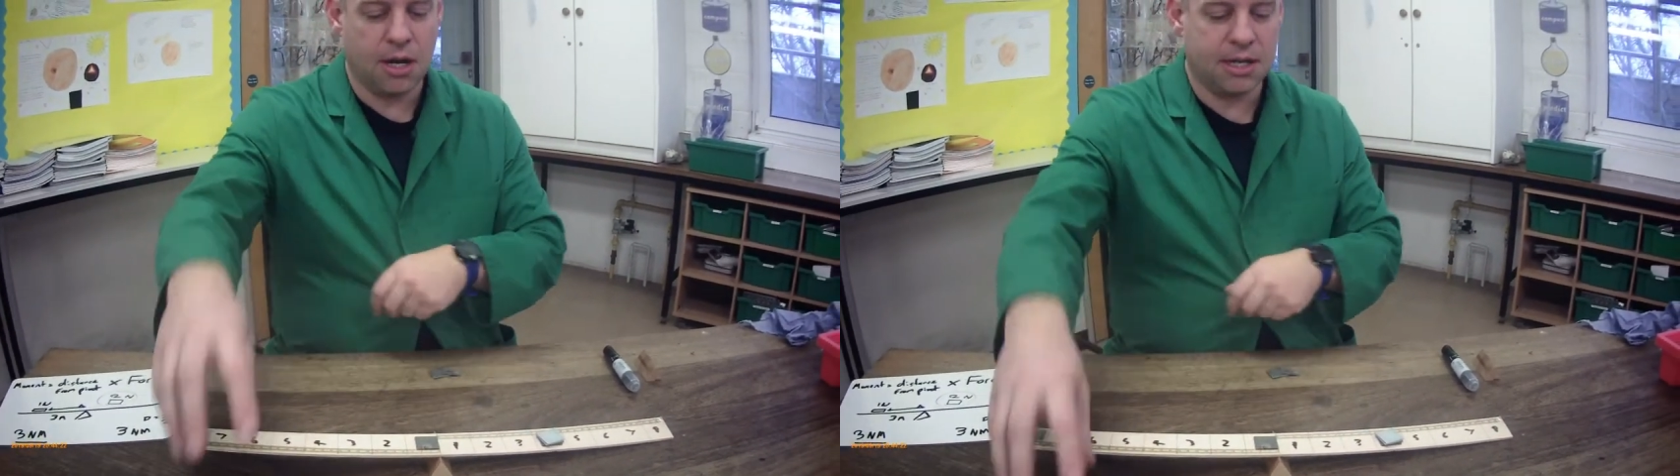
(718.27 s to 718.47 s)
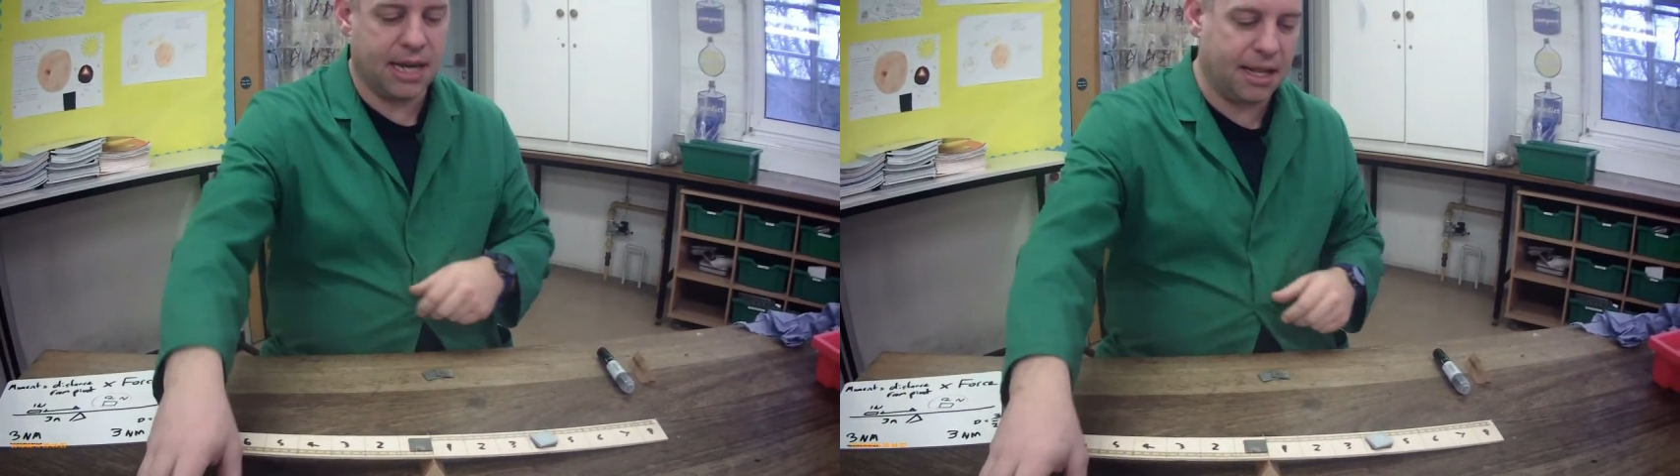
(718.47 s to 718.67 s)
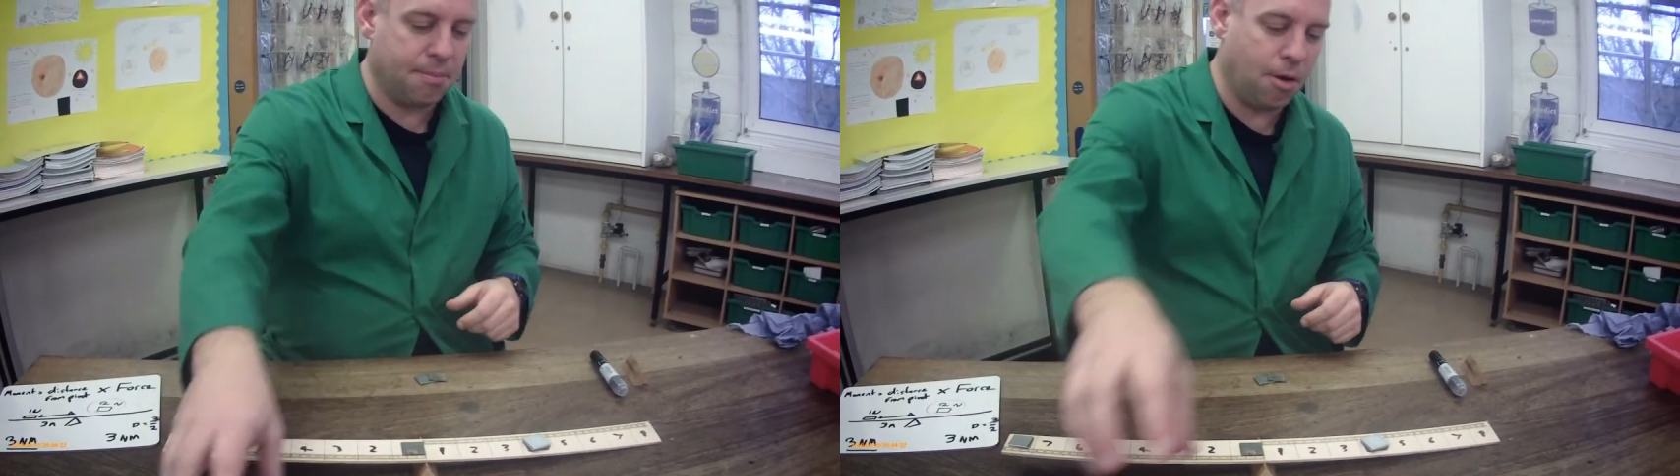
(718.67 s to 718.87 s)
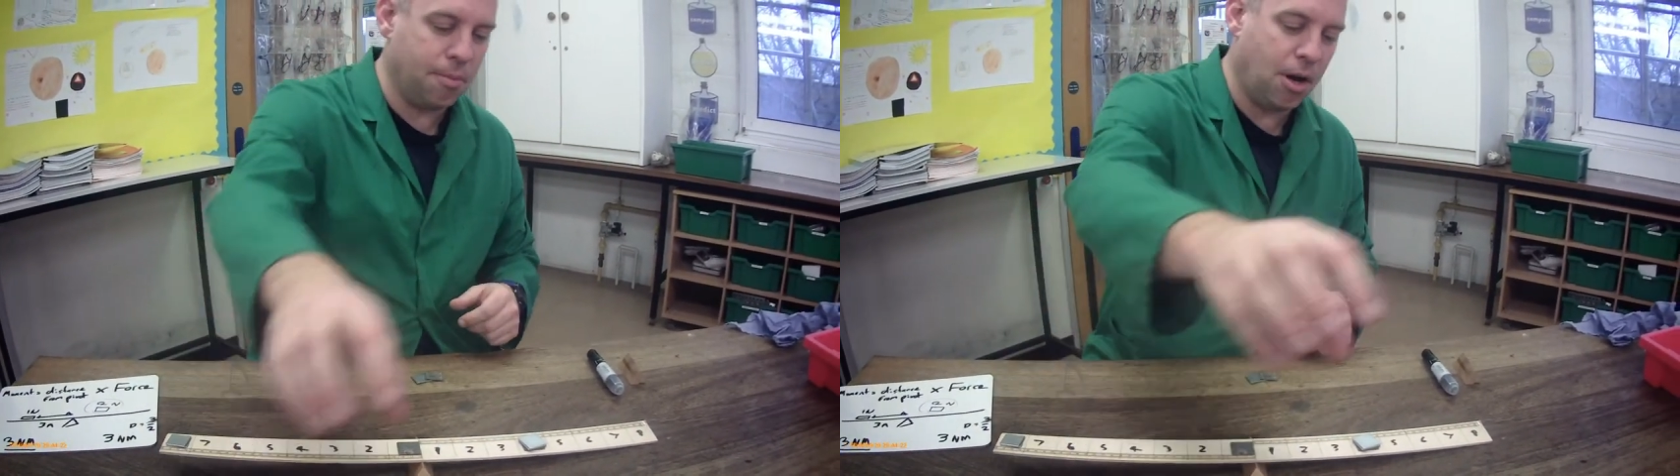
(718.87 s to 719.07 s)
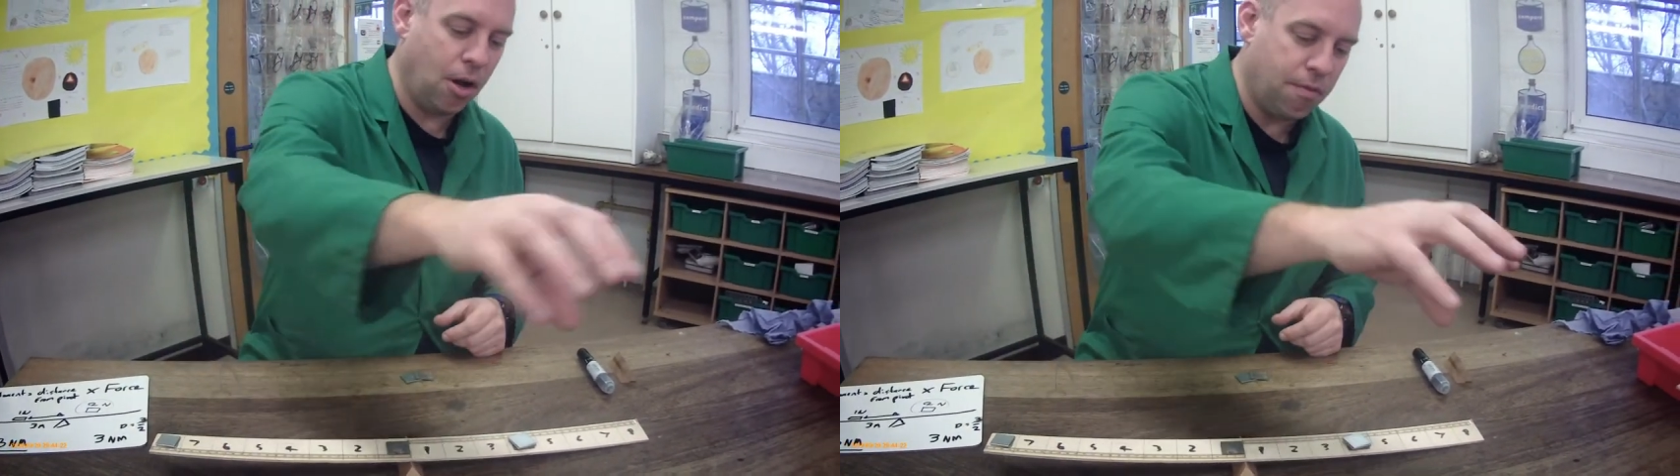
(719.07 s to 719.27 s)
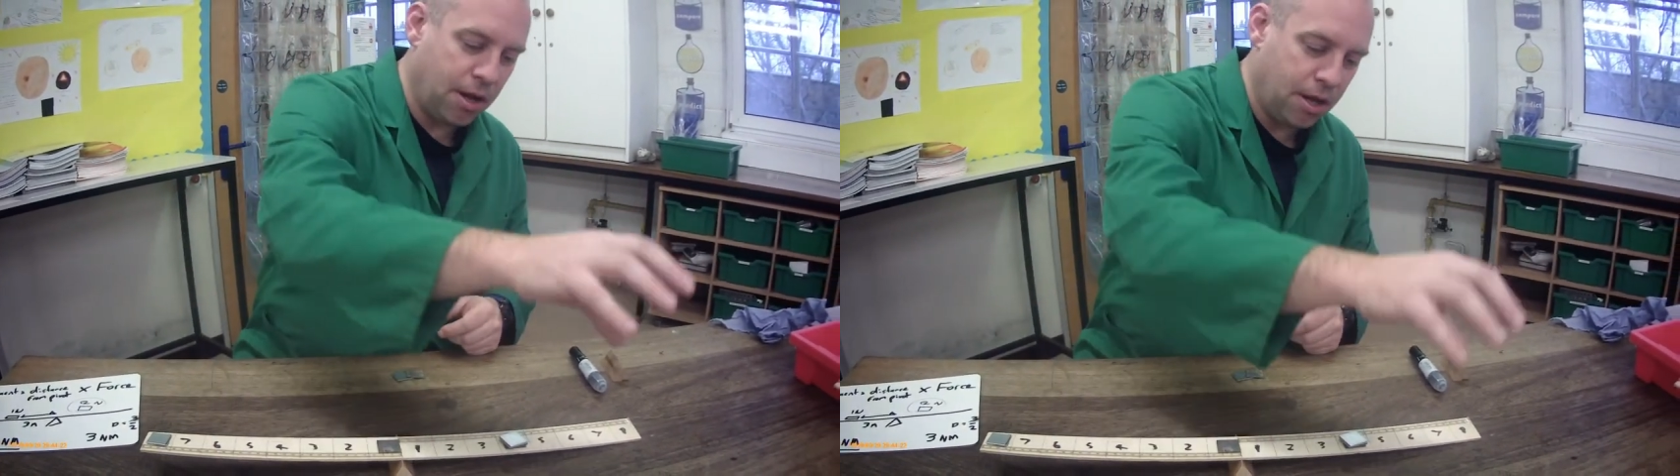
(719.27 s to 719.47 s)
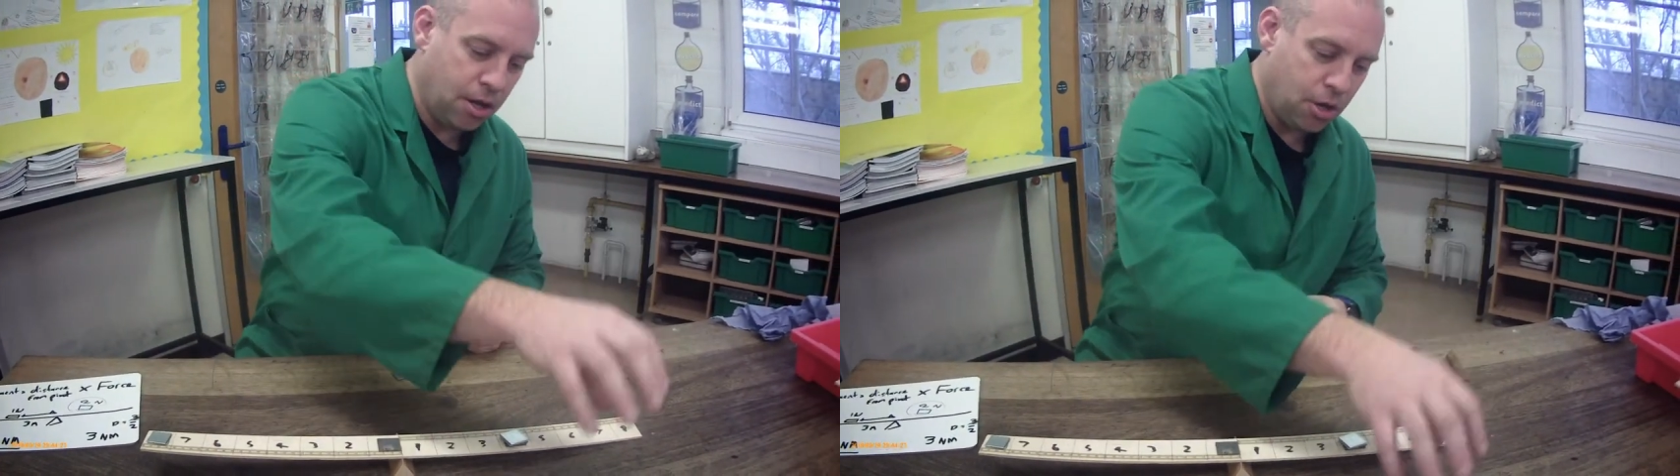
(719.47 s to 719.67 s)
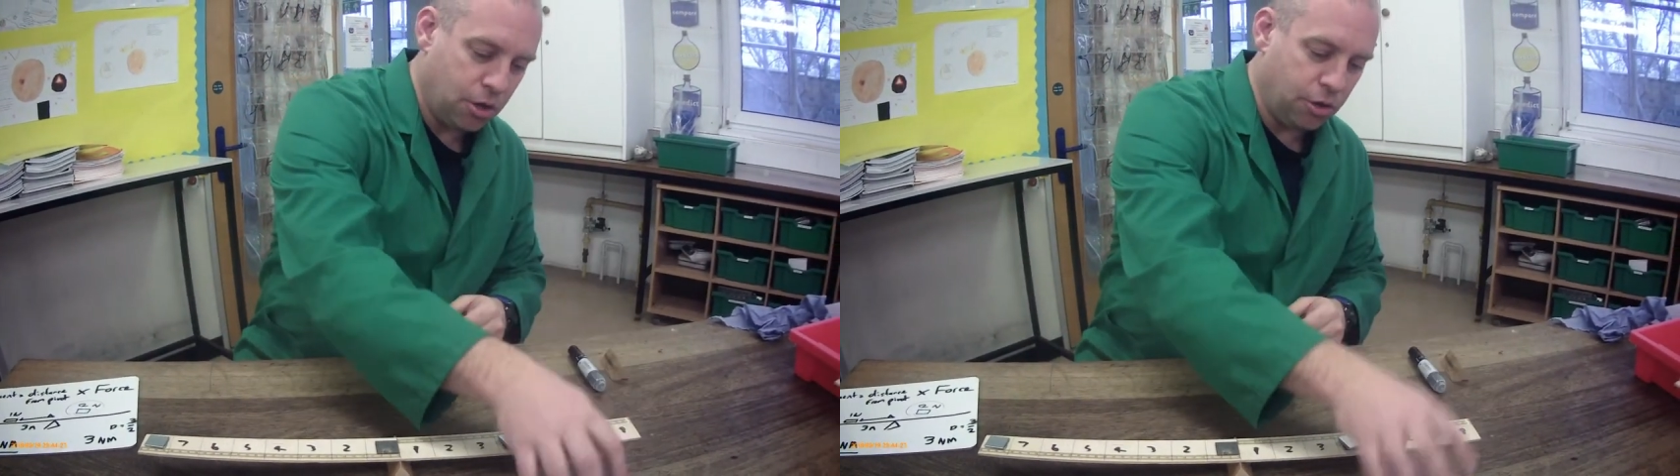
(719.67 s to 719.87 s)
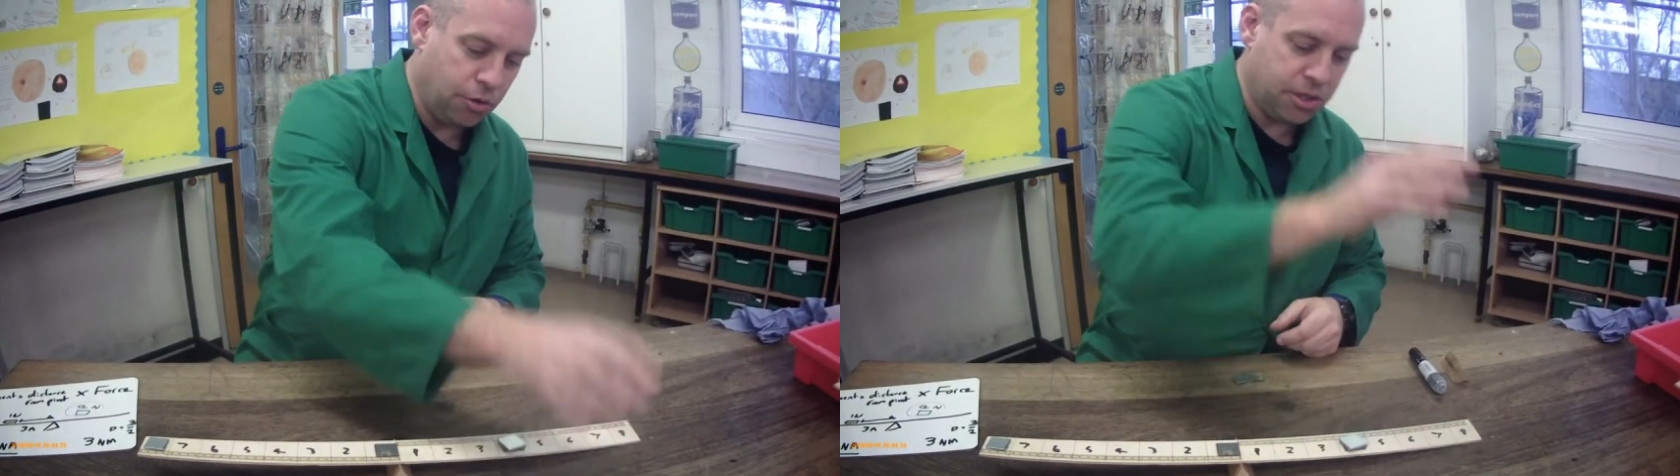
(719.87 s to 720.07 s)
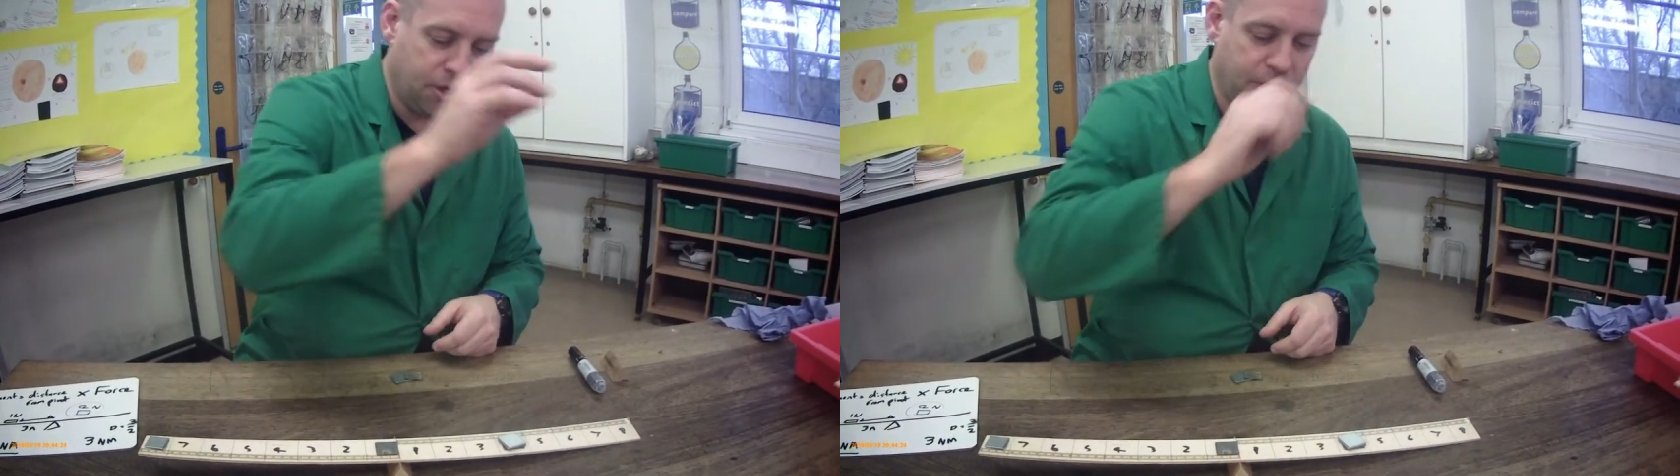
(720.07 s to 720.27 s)
take the moment over,
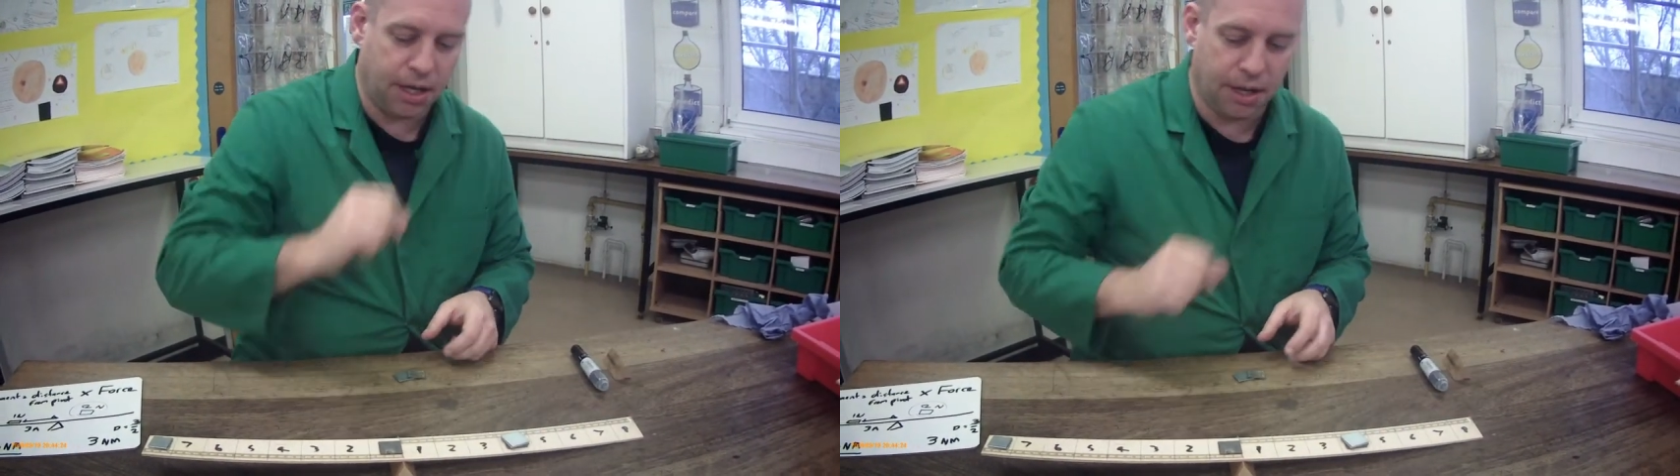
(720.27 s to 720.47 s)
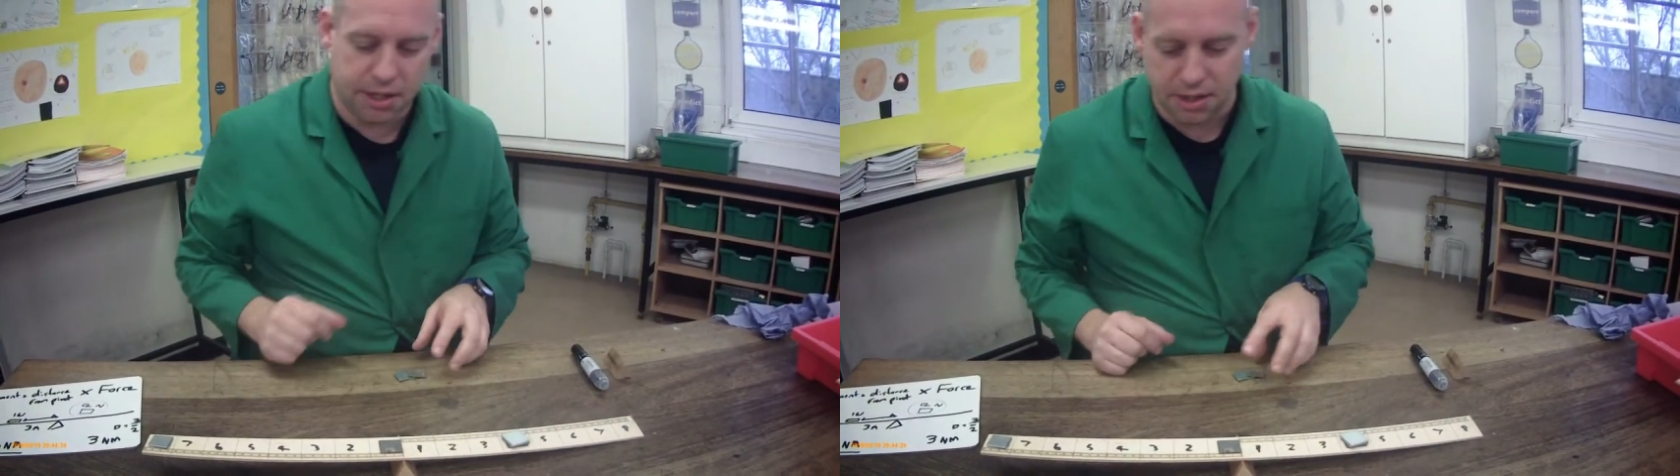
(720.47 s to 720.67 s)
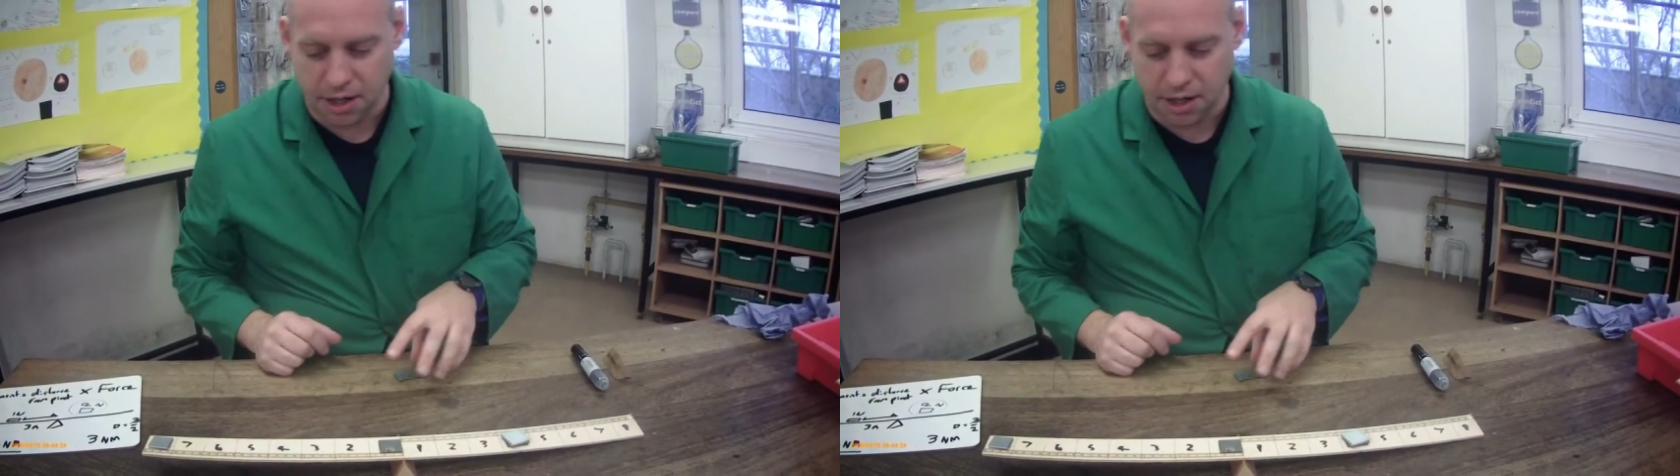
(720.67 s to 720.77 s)
use it on the other side.